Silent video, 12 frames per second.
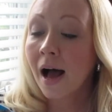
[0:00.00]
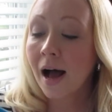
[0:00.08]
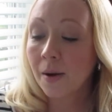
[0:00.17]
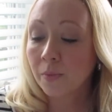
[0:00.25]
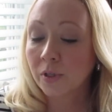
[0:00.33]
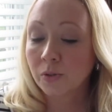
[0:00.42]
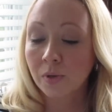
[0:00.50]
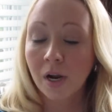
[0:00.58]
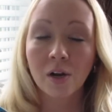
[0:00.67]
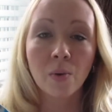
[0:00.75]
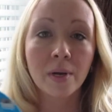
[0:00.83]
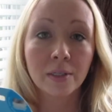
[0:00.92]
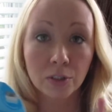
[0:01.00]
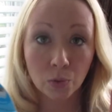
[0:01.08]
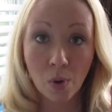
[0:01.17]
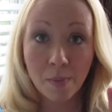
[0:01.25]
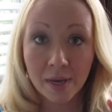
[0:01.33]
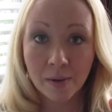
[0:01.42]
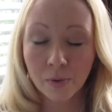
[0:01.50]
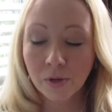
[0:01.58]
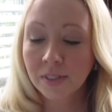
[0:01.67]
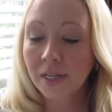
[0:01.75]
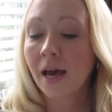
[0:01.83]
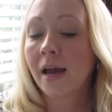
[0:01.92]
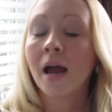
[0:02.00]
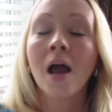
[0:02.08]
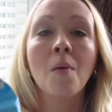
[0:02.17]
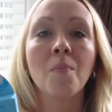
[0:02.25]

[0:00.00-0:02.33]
um, which we're not going swimming per se